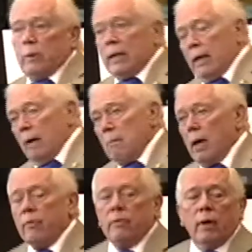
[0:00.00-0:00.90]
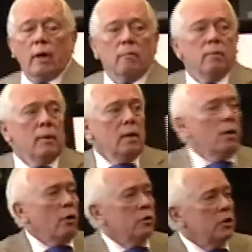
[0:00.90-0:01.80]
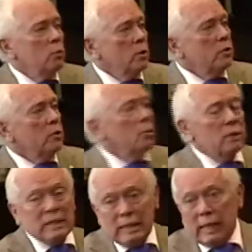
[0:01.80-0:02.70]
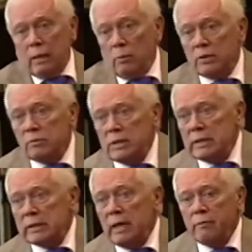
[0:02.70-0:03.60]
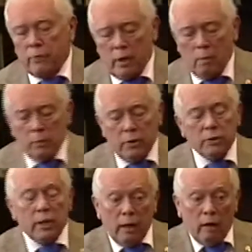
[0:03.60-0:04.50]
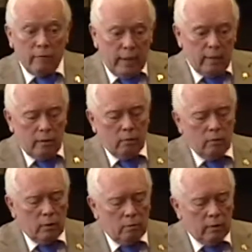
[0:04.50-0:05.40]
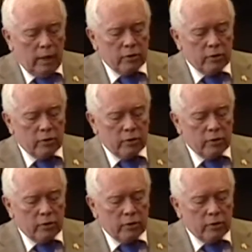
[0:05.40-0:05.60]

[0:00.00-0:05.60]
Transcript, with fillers: Week now, uh, Carter G. Woodson, who was a dean at West Virginia. State for a couple years and elevated the, the, the